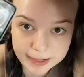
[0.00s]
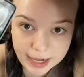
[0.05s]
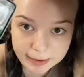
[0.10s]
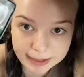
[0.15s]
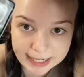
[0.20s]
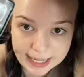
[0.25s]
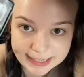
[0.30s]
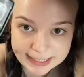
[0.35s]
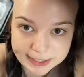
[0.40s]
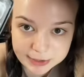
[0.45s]
I
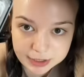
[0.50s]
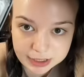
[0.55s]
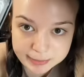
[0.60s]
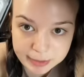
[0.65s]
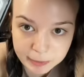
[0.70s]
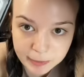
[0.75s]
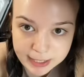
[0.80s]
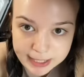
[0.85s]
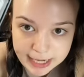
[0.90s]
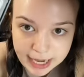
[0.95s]
got the screaming
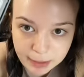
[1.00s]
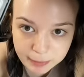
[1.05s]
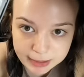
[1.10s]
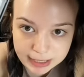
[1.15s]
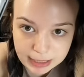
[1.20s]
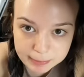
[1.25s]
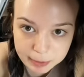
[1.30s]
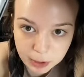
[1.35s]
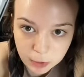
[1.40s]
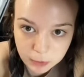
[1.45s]
one, and we're
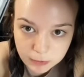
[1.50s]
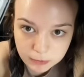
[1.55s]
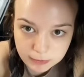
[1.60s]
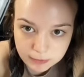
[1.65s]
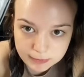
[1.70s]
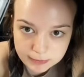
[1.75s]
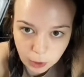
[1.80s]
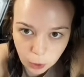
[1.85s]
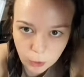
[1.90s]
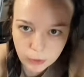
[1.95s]
gonna poke
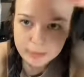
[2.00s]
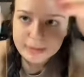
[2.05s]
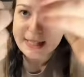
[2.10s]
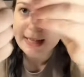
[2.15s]
the hole beside